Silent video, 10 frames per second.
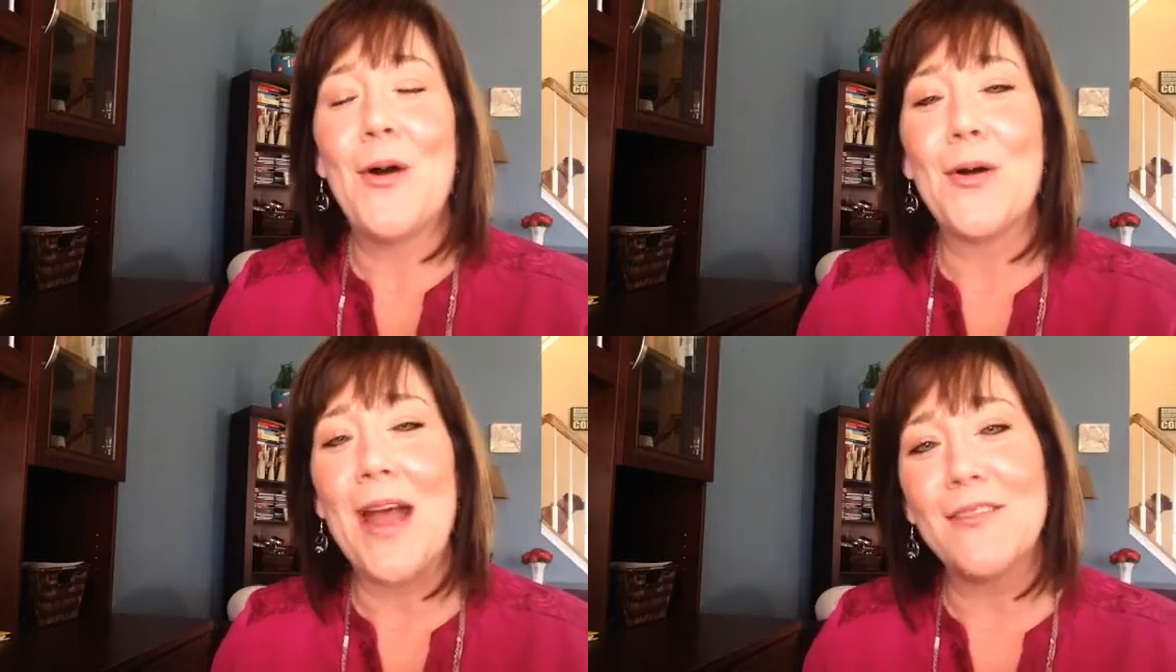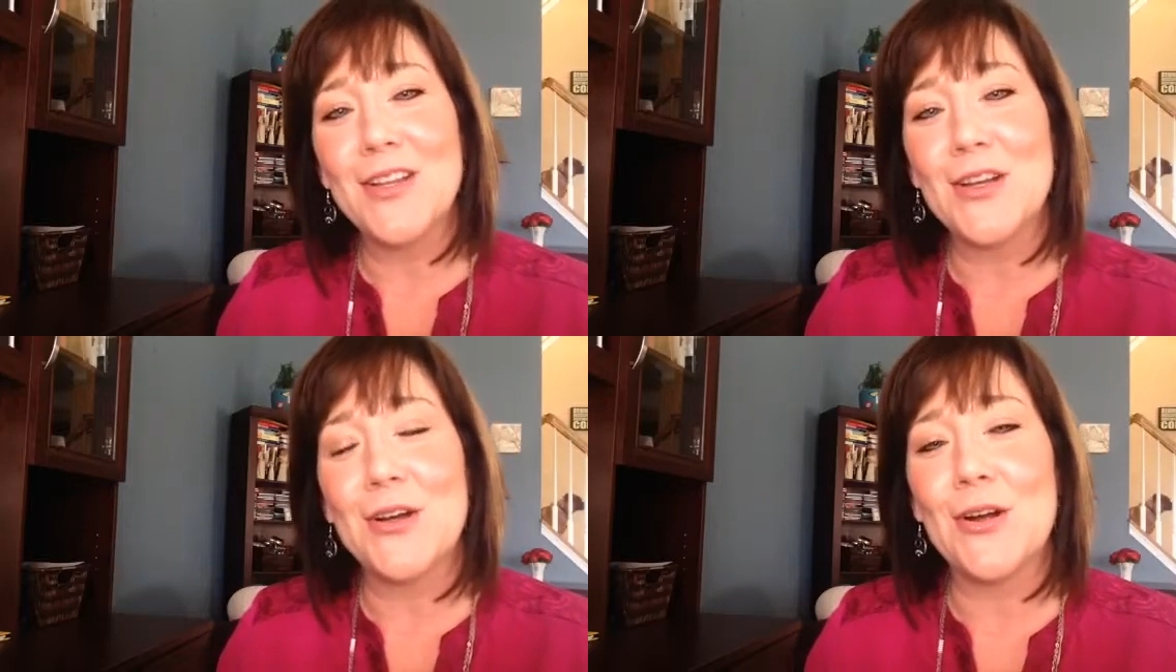Or
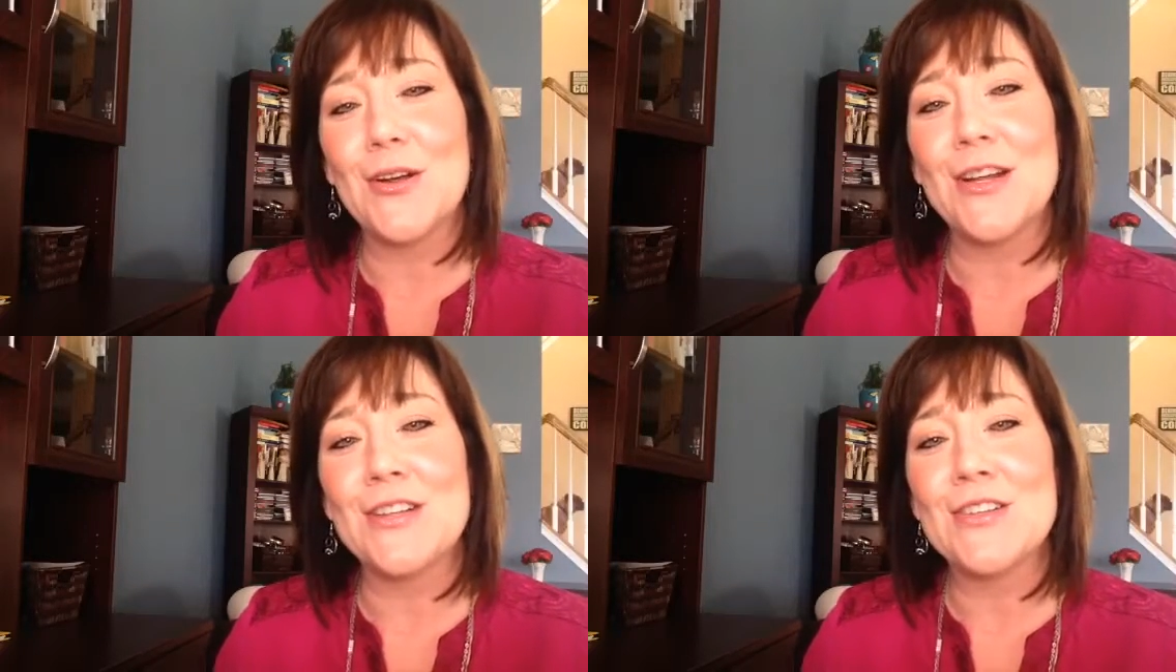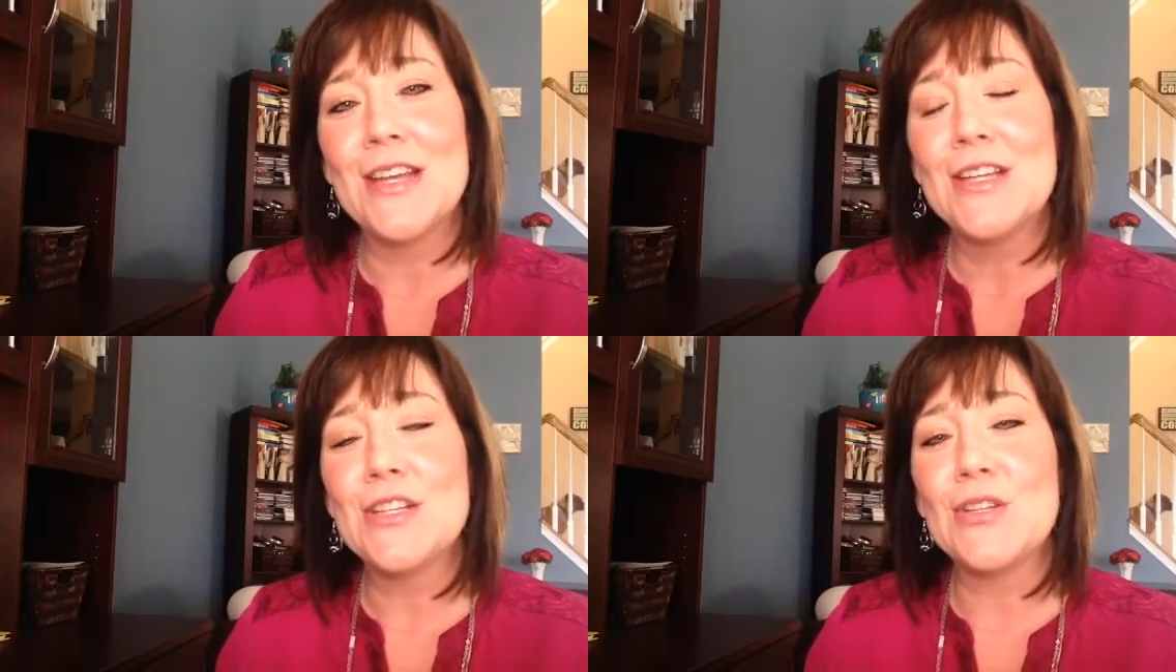having the courage
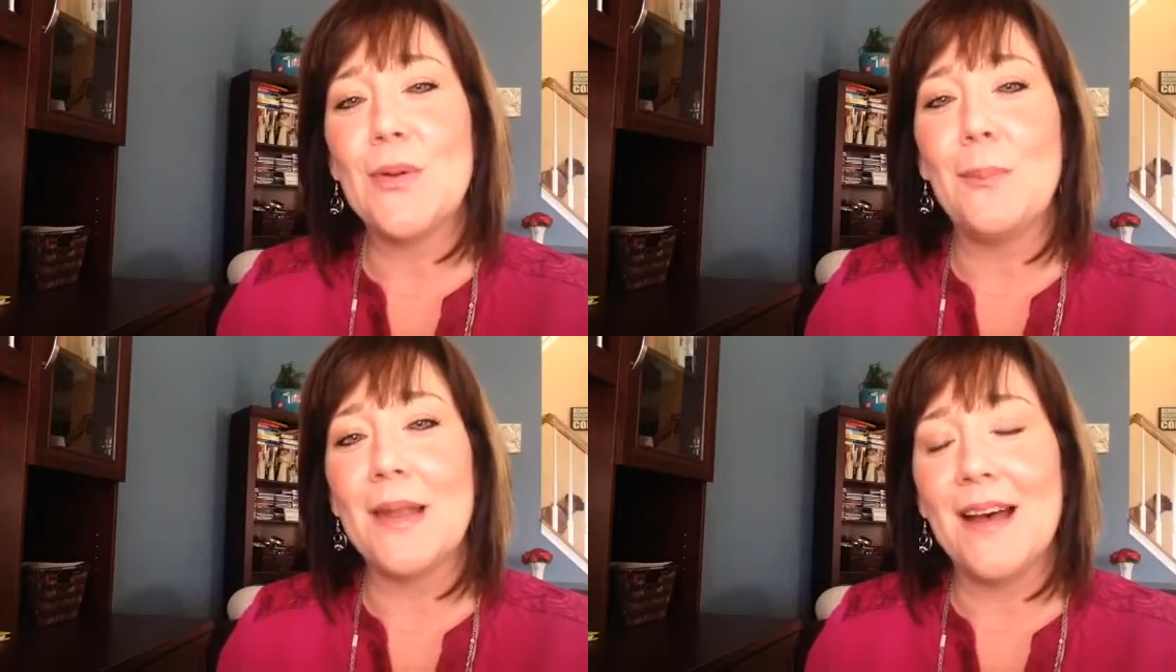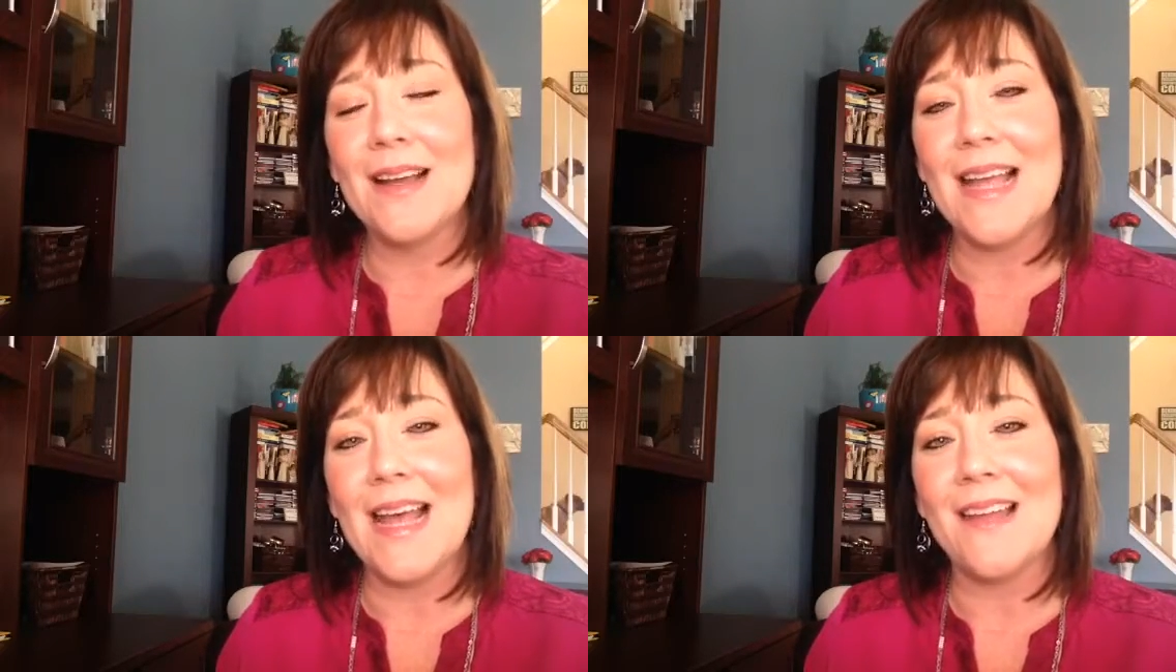to do a
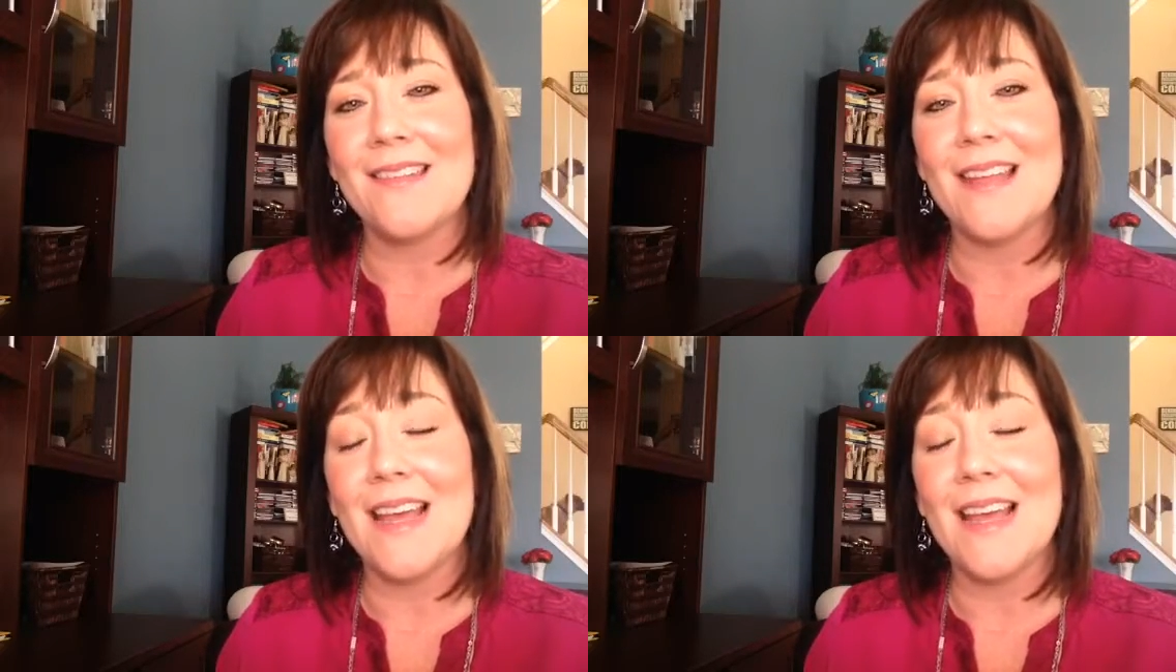blogcast.